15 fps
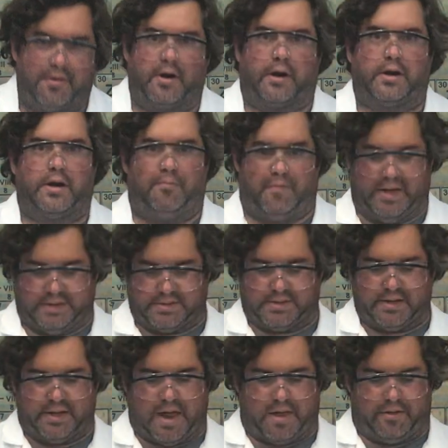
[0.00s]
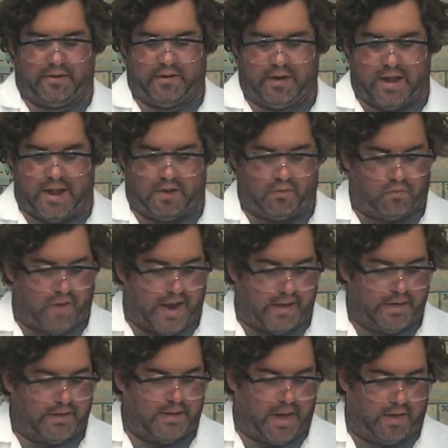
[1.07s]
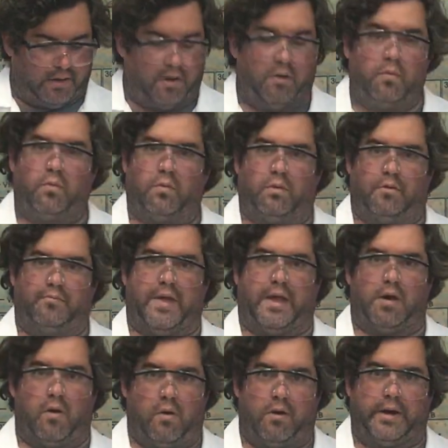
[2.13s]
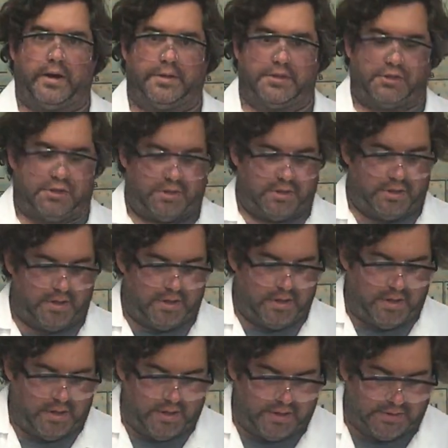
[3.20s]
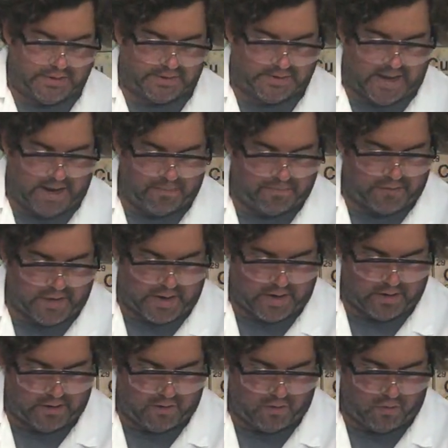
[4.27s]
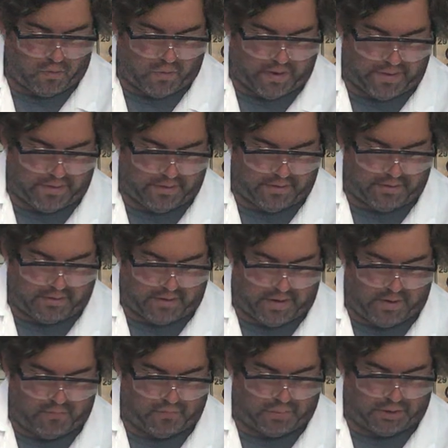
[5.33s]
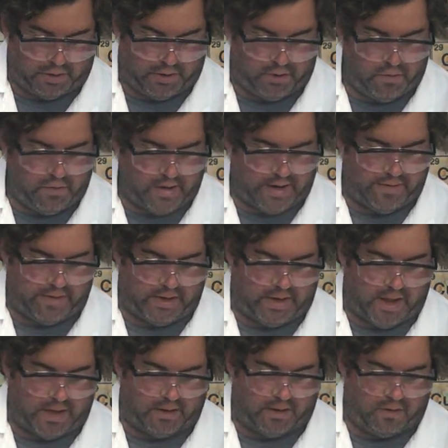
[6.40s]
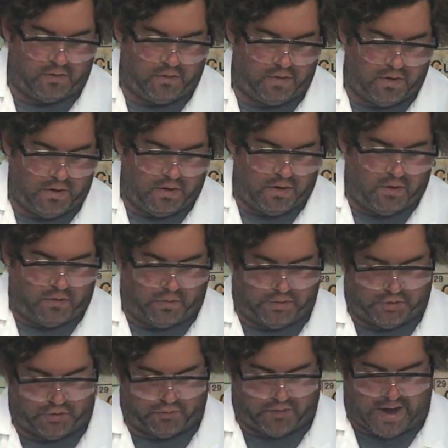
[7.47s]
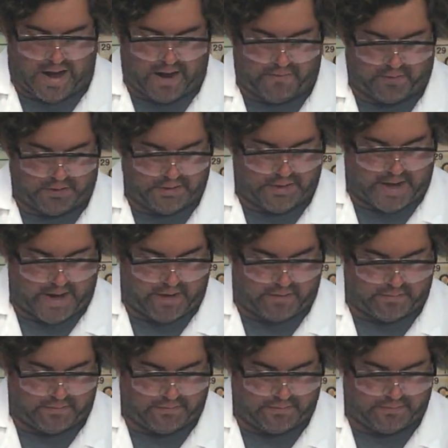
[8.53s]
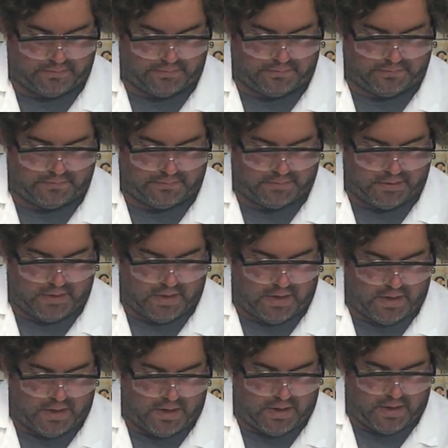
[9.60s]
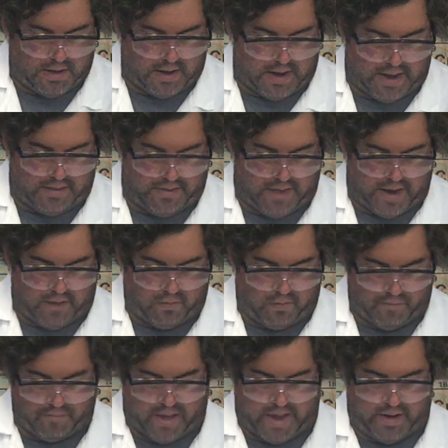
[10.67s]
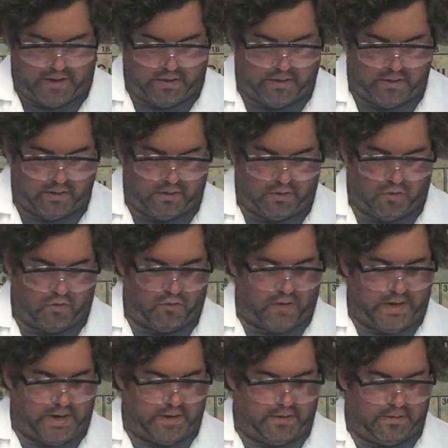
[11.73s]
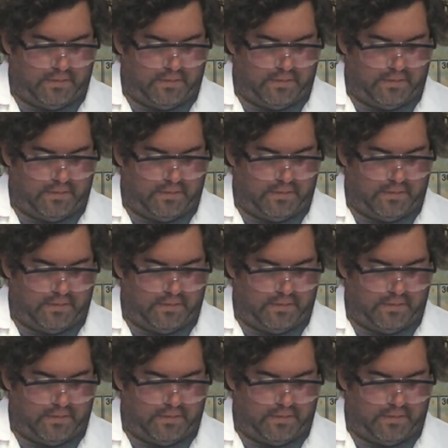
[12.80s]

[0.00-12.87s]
they're going to mix together, and red and yellow will make orange. Same thing with the blue and the yellow will travel down, and they will make green.